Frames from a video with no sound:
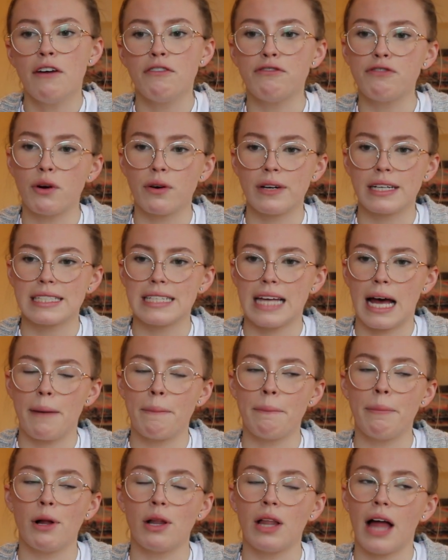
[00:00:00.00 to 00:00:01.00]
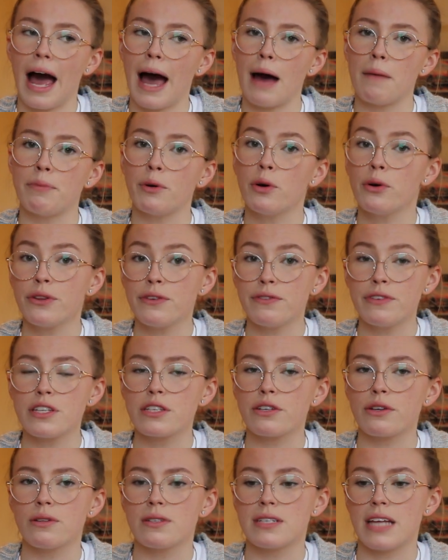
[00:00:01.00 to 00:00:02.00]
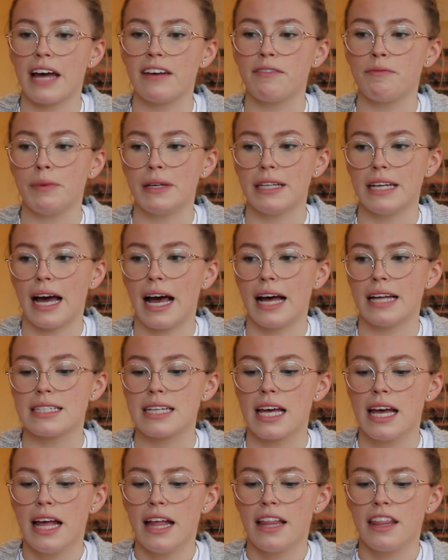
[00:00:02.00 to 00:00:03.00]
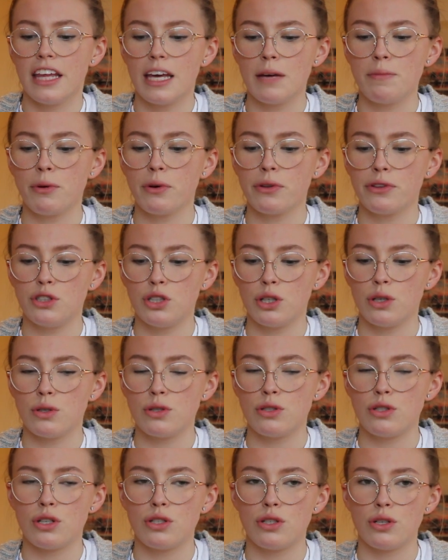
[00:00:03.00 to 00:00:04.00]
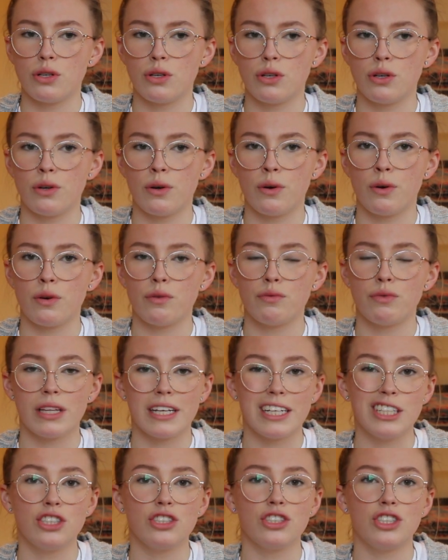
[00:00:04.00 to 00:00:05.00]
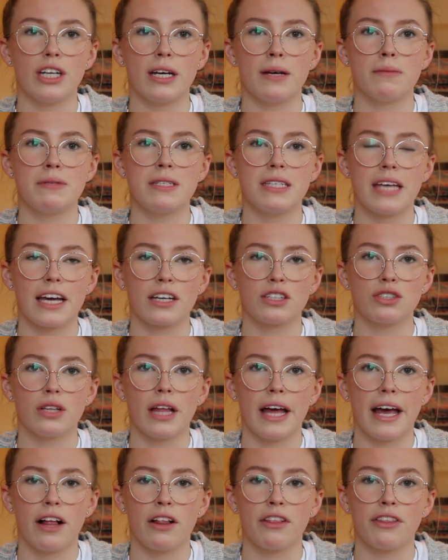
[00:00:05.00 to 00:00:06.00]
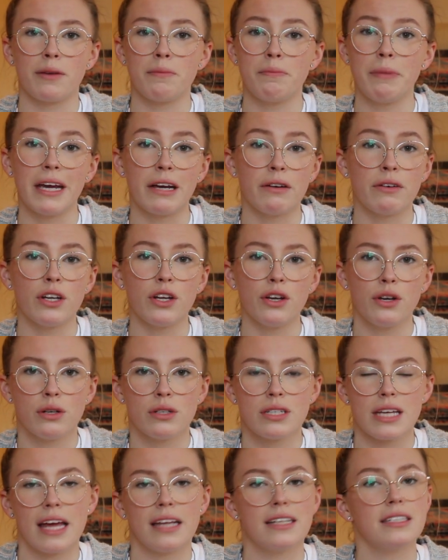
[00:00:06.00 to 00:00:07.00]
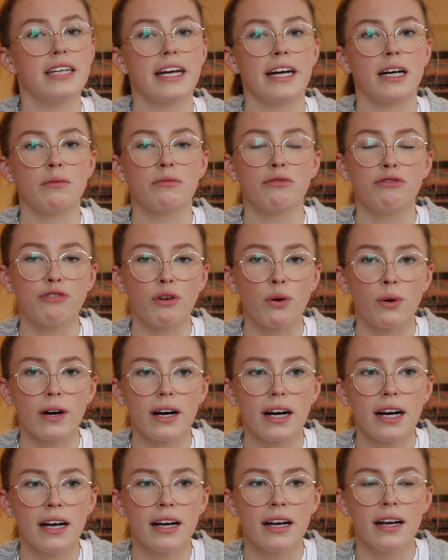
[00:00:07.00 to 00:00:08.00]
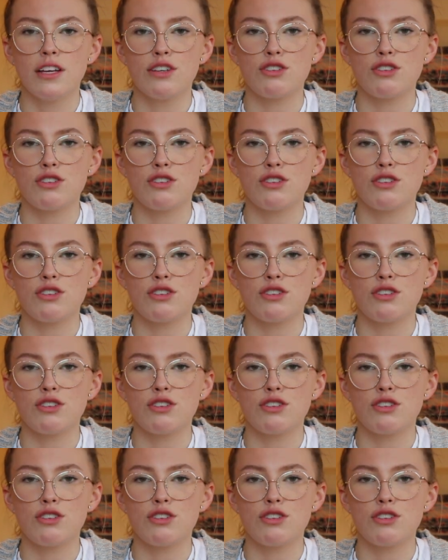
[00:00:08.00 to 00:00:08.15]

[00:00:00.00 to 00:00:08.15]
For example, at both of the schools I've been at, they both choose to do relationships, sexual health and parenthood in term four.